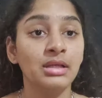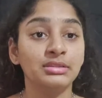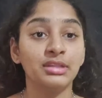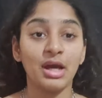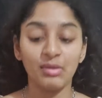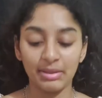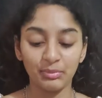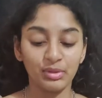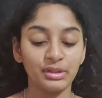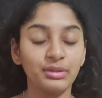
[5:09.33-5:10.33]
So now
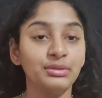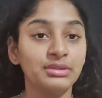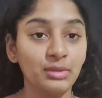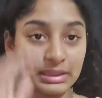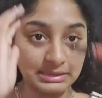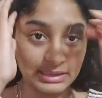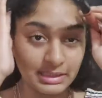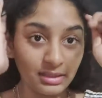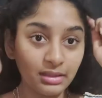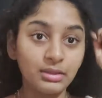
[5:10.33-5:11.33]
I'm going to use the
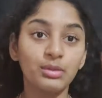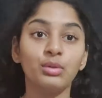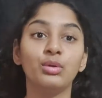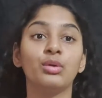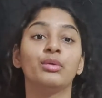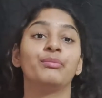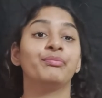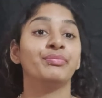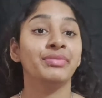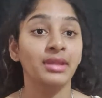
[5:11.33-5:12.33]
concealer to
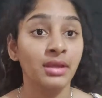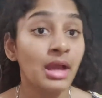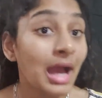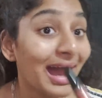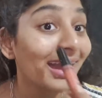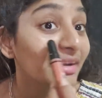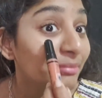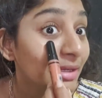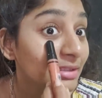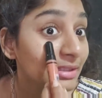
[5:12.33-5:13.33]

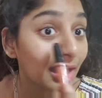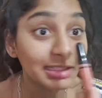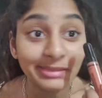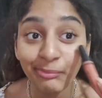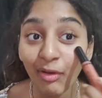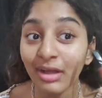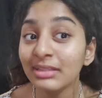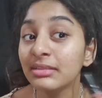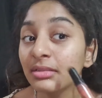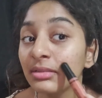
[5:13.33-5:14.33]
hide my dark
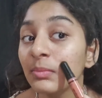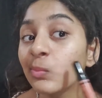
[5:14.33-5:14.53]
spots.